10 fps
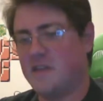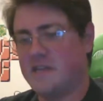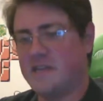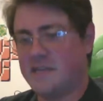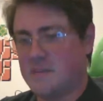
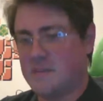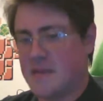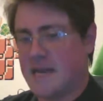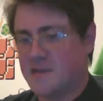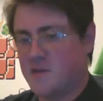takes me
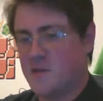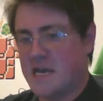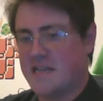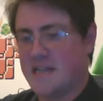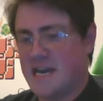back to that
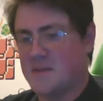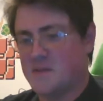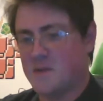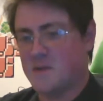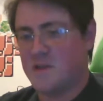time. It's
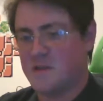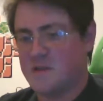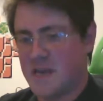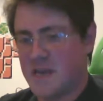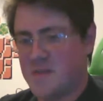one of those
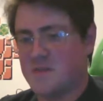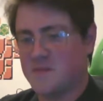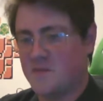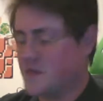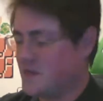games for
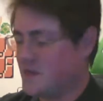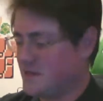me.